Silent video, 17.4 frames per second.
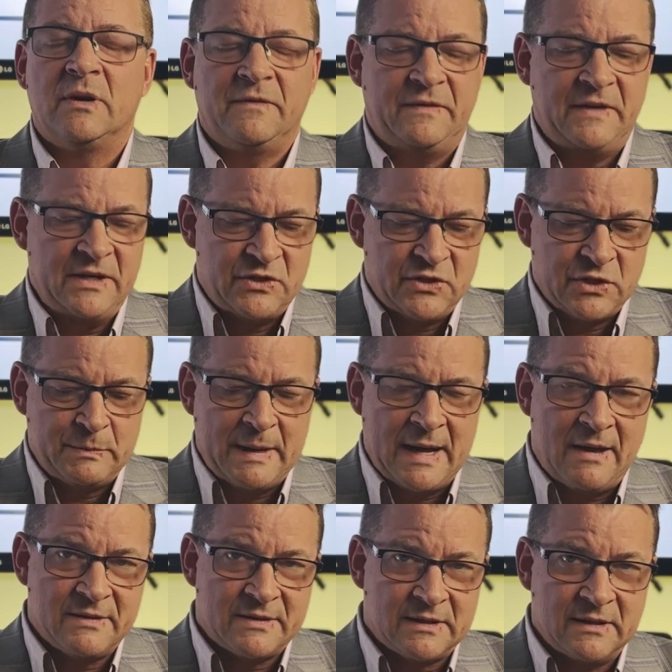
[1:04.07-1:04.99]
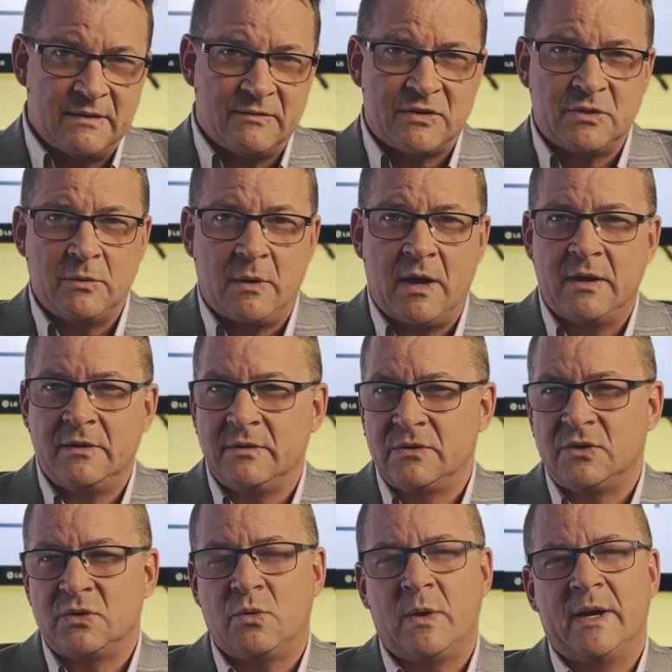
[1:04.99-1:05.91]
if each spouse lives to
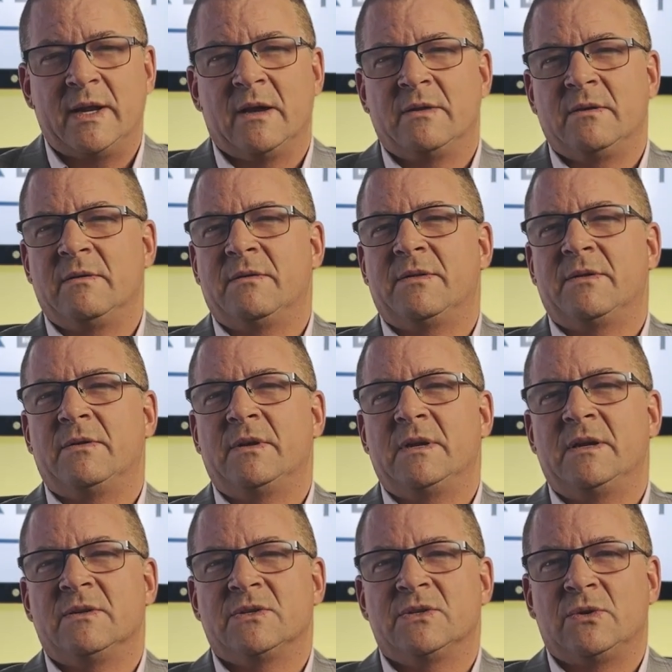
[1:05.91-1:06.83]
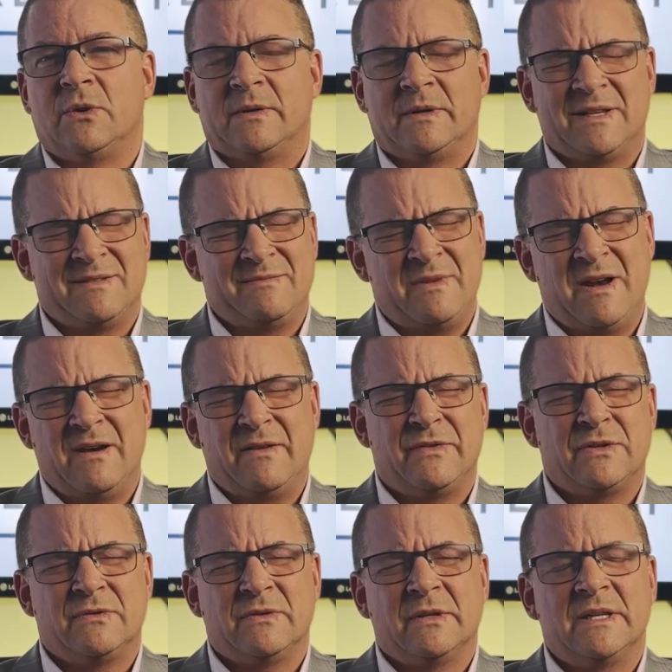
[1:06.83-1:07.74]
120, 130 years old? Doesn't matter
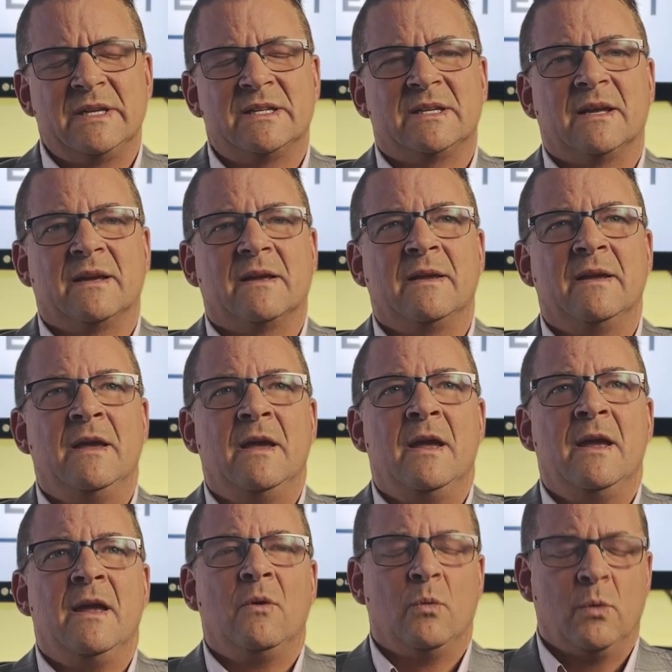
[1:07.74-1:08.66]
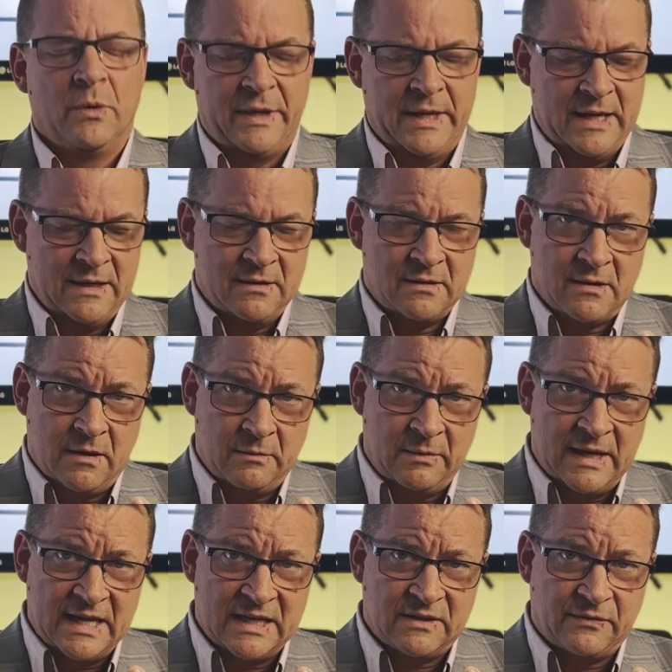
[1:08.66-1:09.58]
if it's realistic. Will the
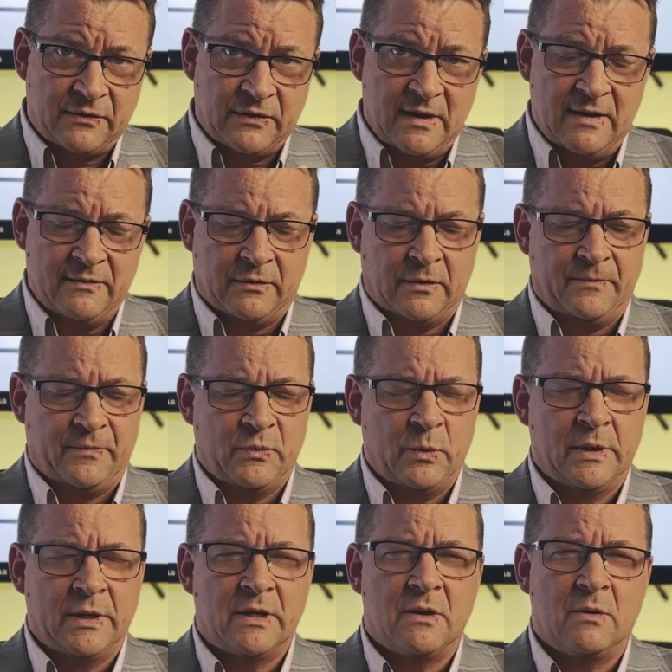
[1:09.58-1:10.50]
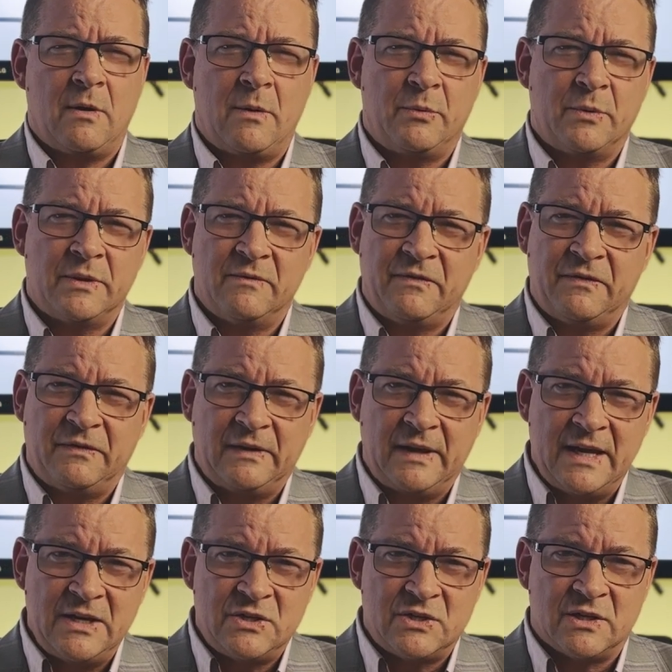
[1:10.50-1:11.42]
income last forever? Will it go up with
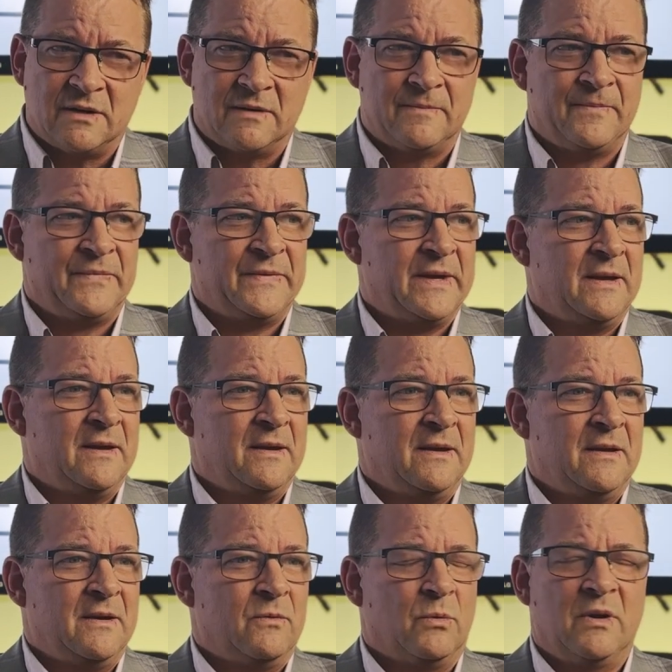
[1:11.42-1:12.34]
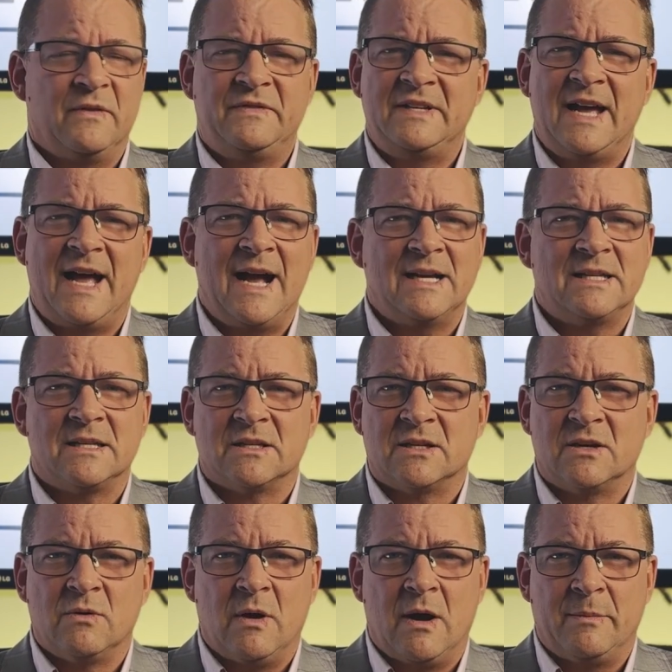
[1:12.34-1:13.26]
inflation? What if taxes
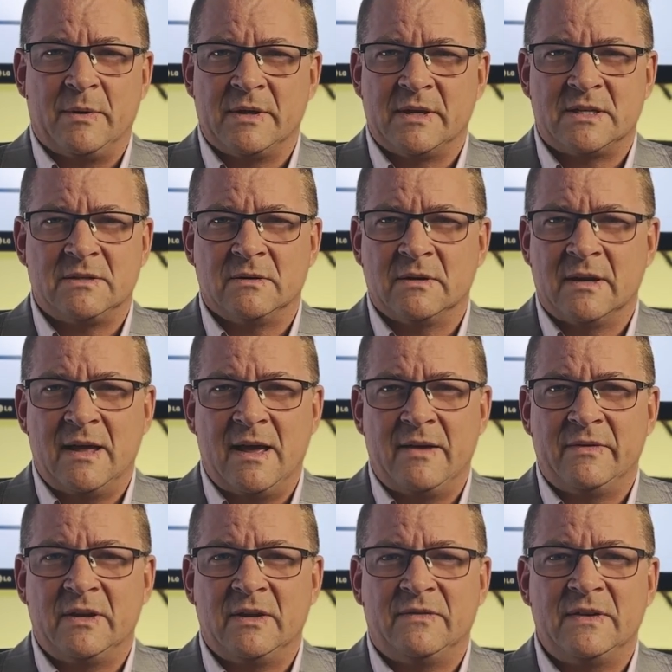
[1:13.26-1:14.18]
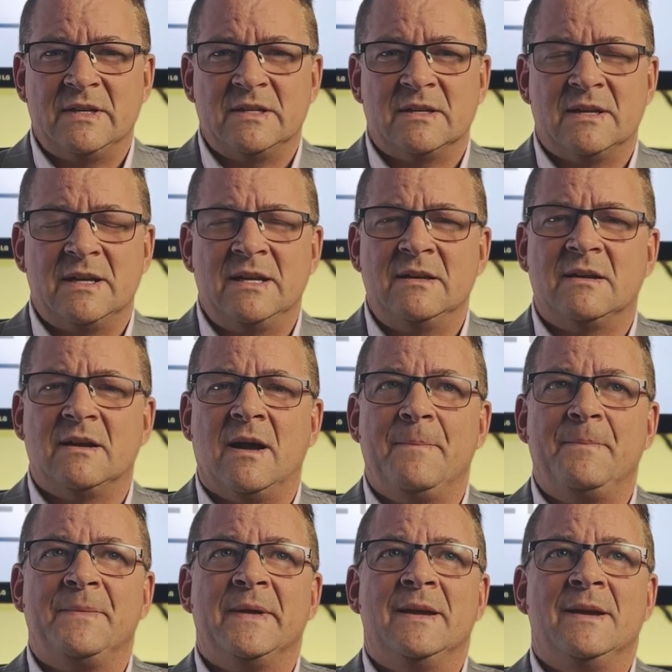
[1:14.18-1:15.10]
go up? Are they still going to have enough
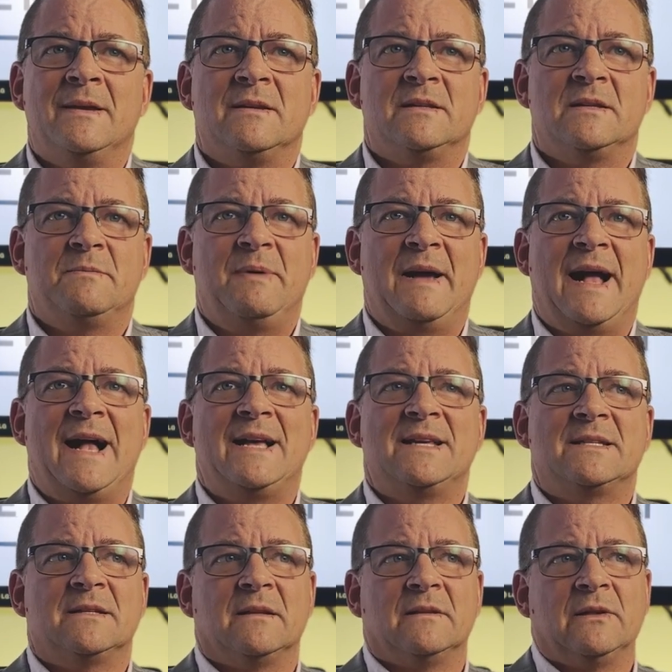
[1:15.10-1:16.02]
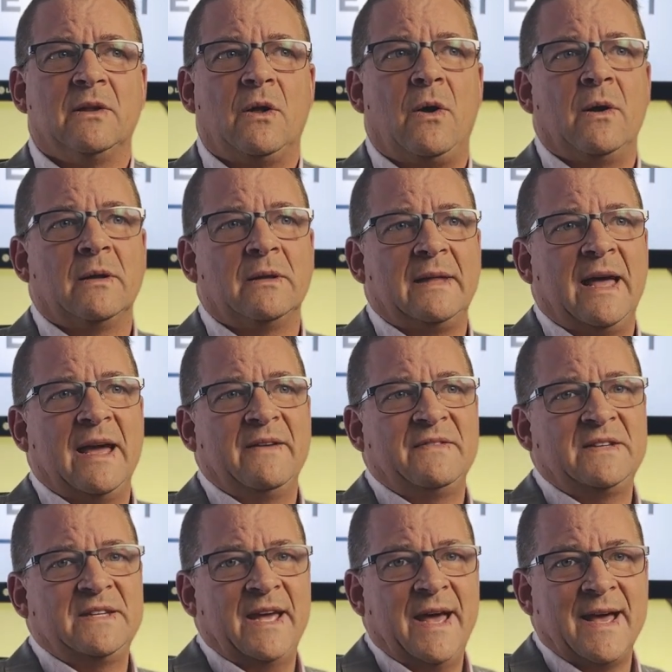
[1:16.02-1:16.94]
income? To pass the long
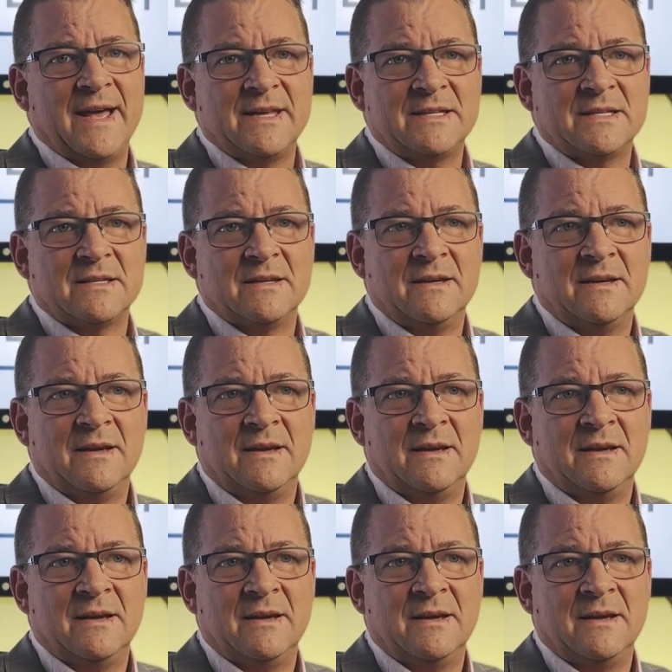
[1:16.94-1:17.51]
life test,